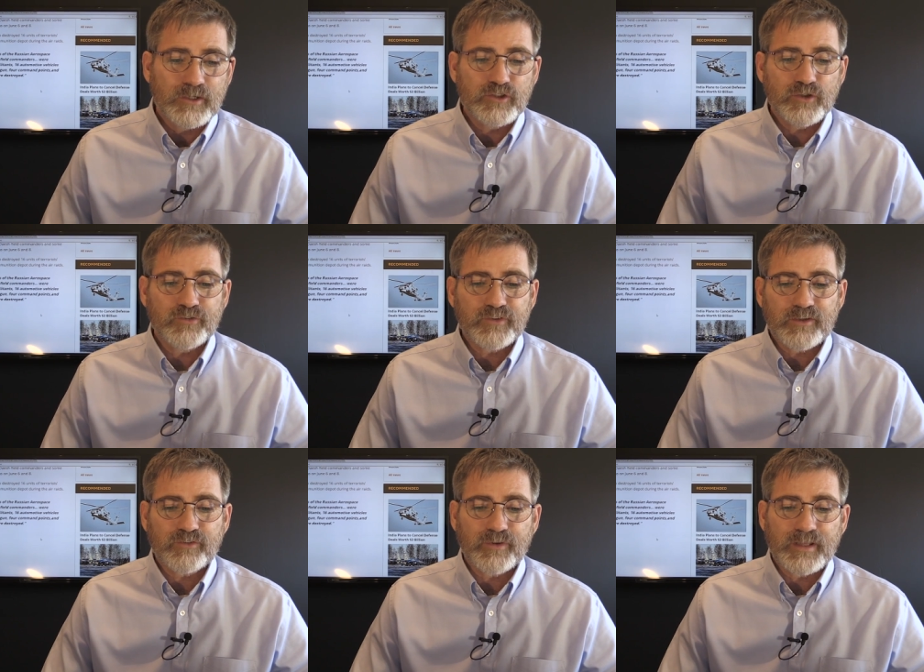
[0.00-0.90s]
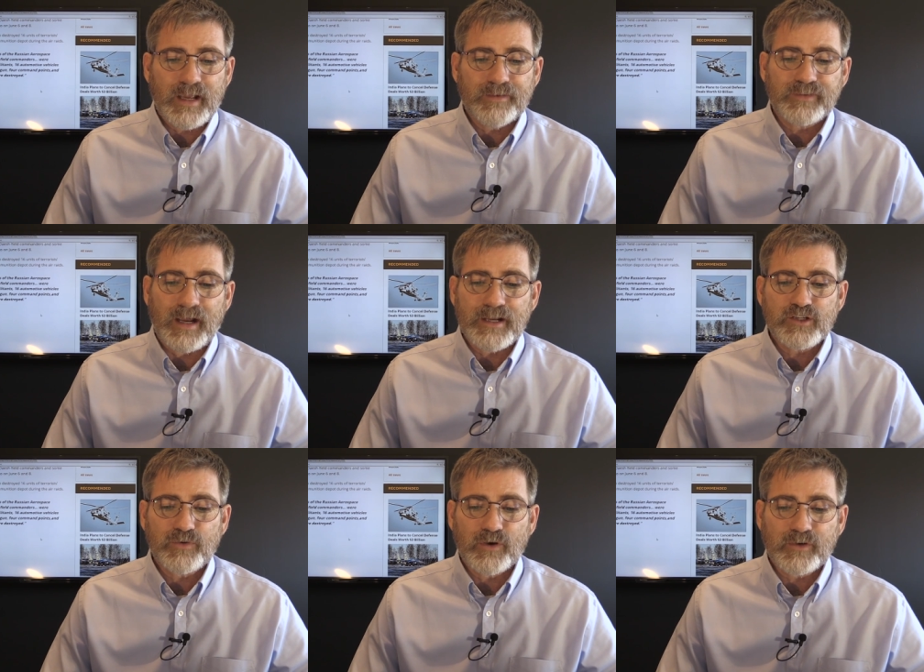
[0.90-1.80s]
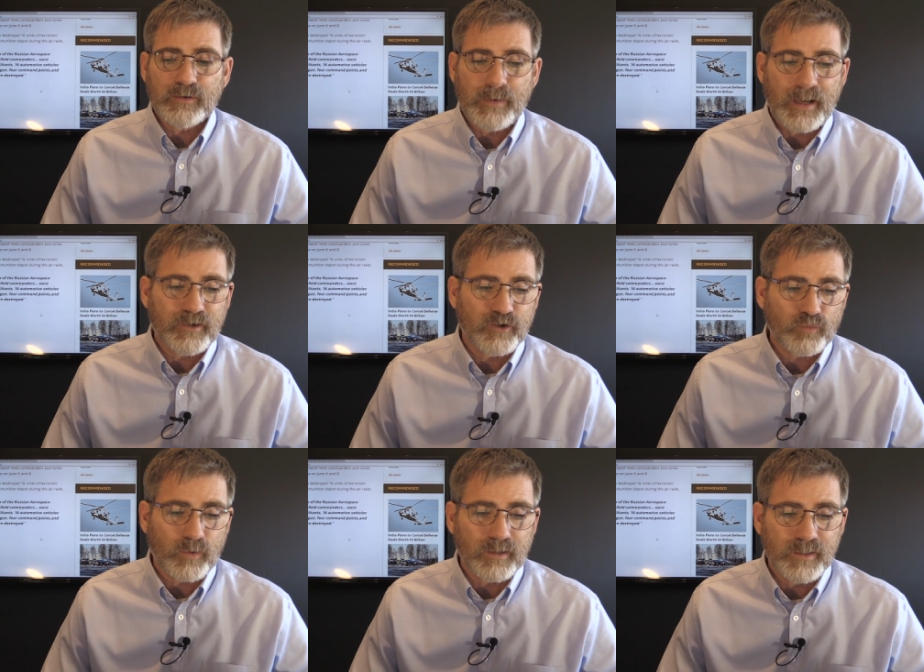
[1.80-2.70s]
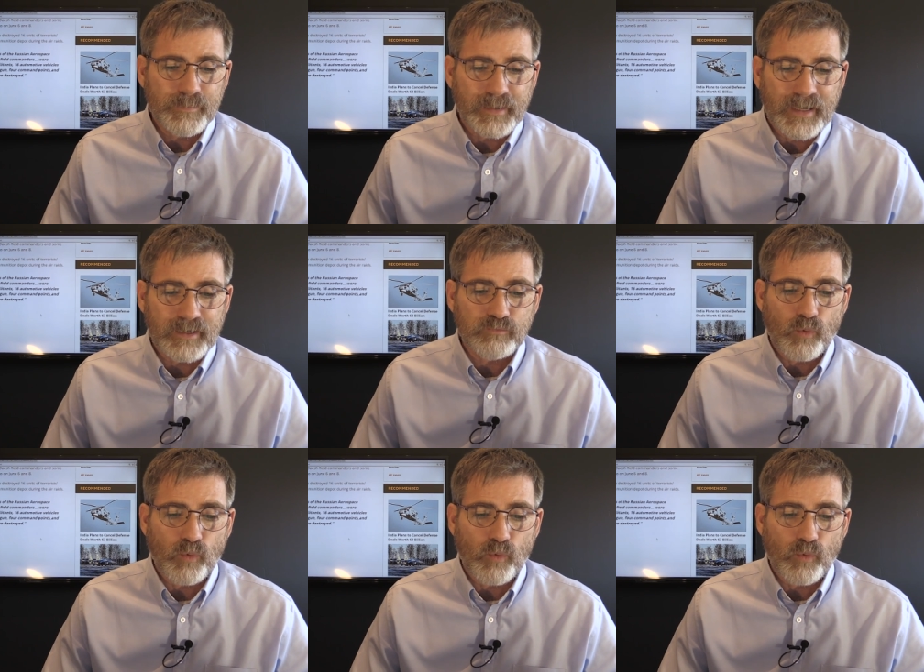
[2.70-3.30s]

June 6th through the 8th, Daesh field commanders were eliminated.